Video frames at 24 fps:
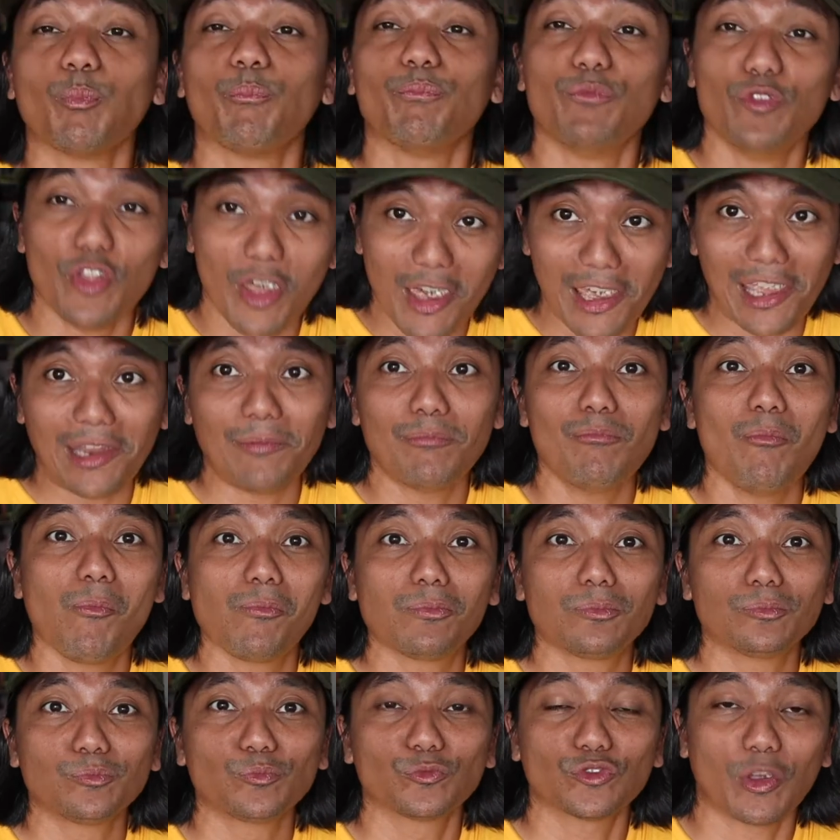Then,
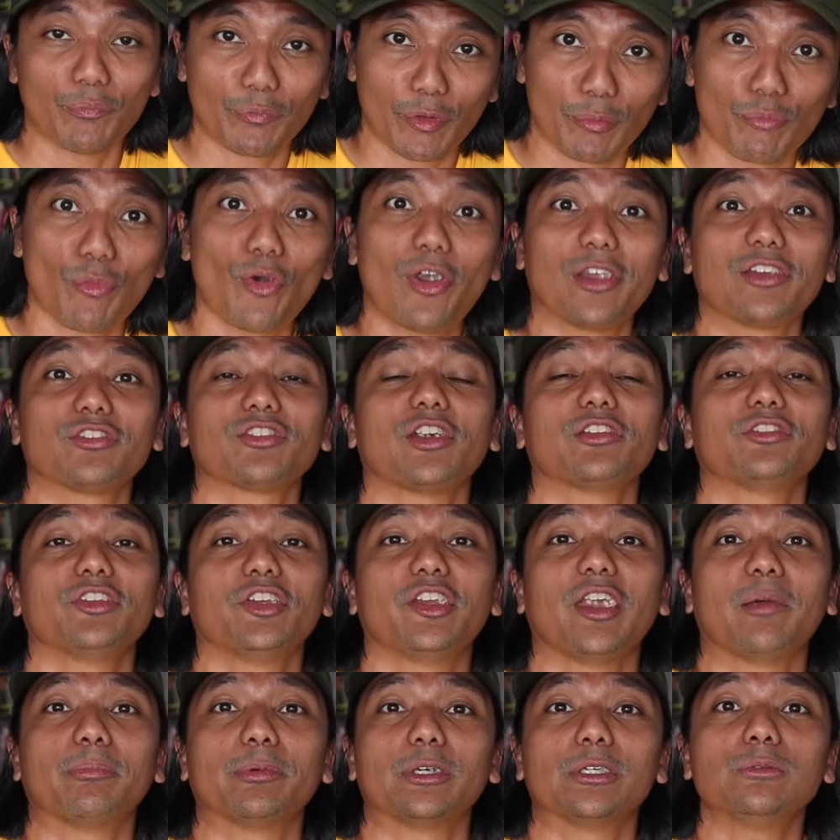something more
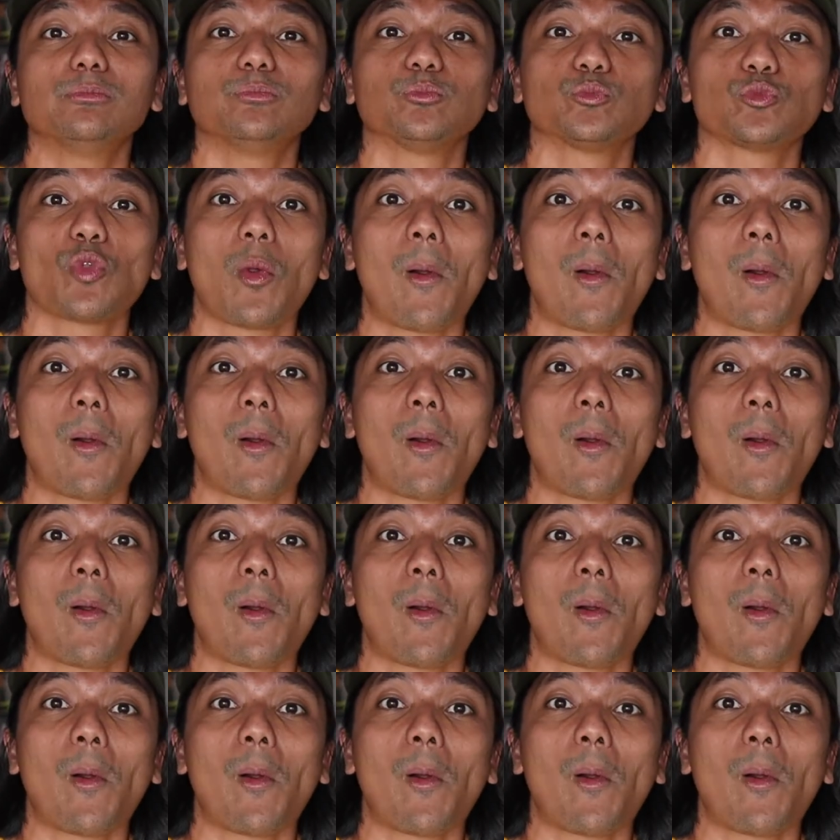exciting happened.